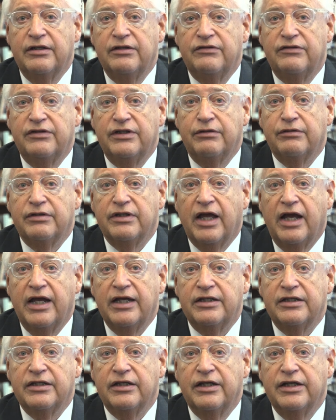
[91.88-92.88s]
to
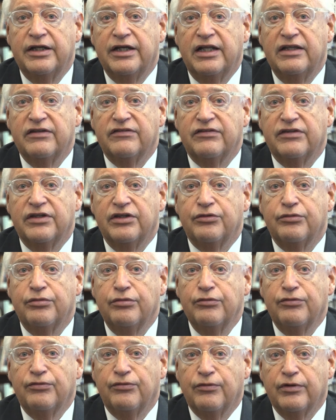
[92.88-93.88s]
unite against the
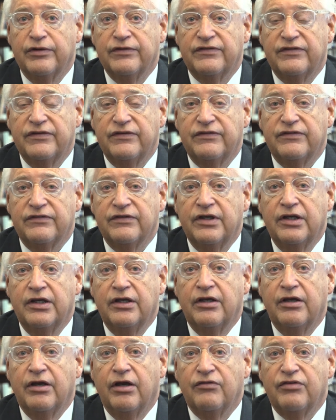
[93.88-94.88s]
true forces
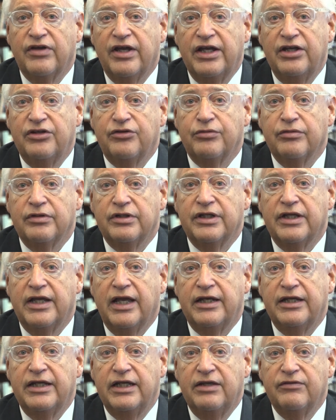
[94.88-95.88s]
of hatred
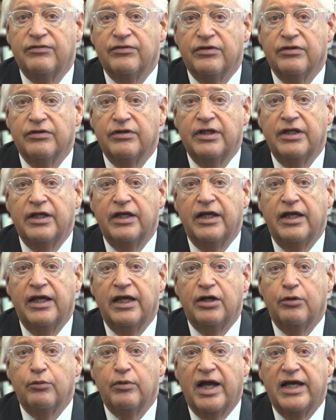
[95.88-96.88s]
and evil
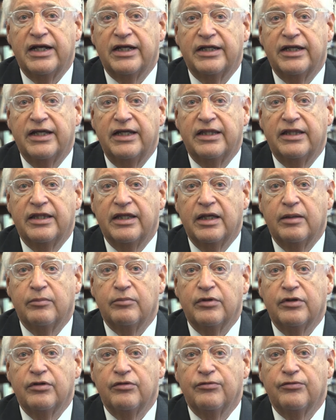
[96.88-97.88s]
and eradicate
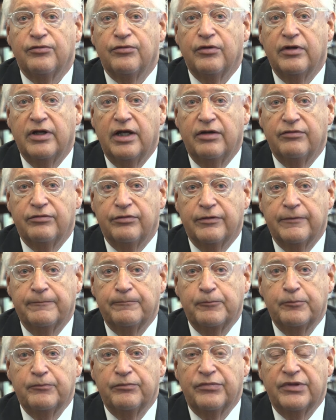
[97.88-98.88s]
them forever.
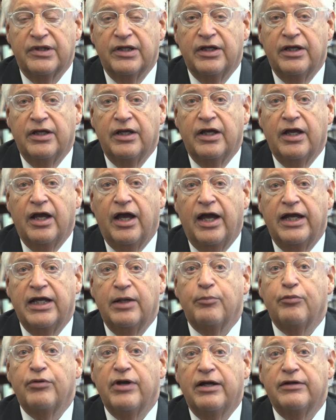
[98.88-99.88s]
I
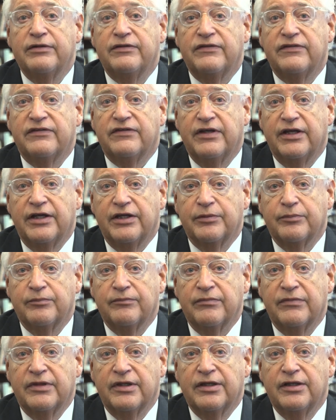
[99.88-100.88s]
am proud to say
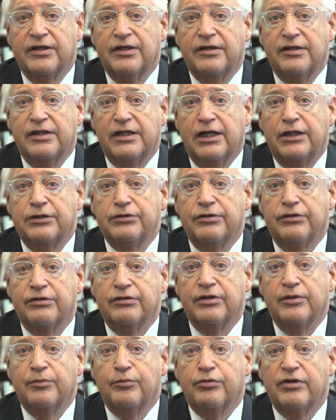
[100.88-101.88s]
that
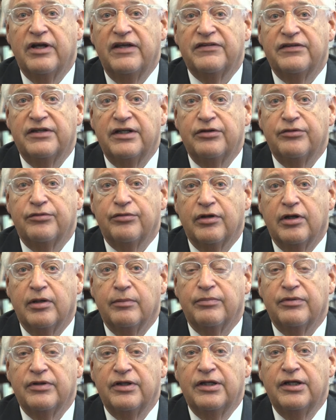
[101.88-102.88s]
under President
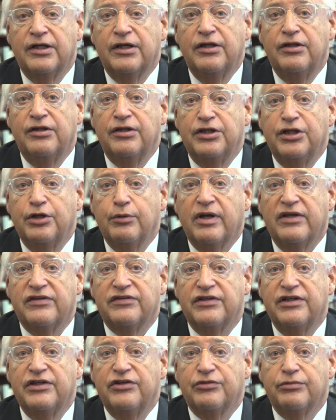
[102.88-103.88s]
Trump, the
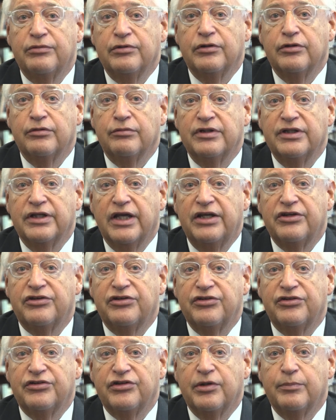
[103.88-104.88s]
U.S.-Israel
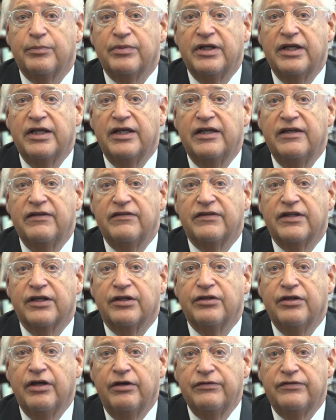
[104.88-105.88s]
relationship is the
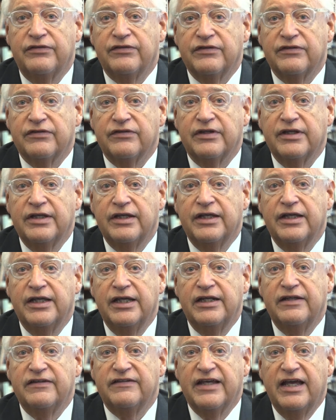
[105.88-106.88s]
closest
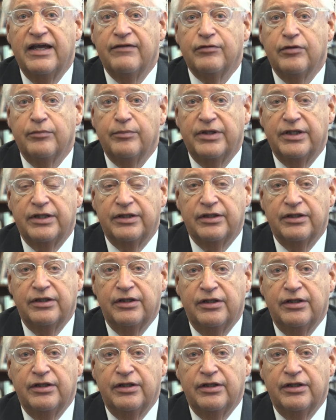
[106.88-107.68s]
it has ever been.